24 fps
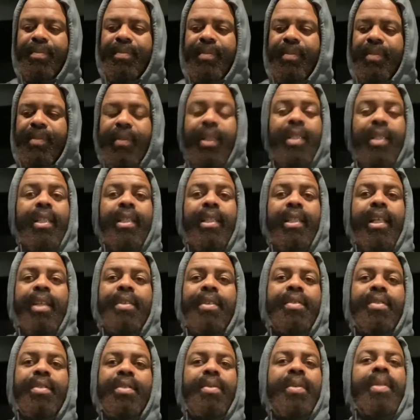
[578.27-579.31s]
nothing has
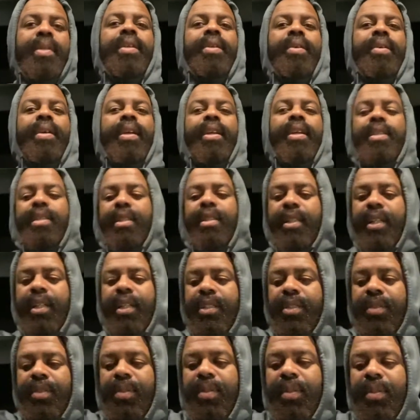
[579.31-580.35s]
to do with your
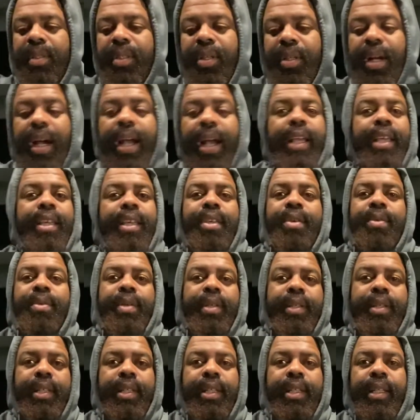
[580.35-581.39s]
intellectual, your IQ or
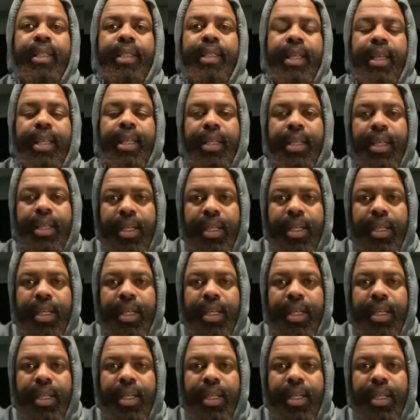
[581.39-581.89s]
anything like that.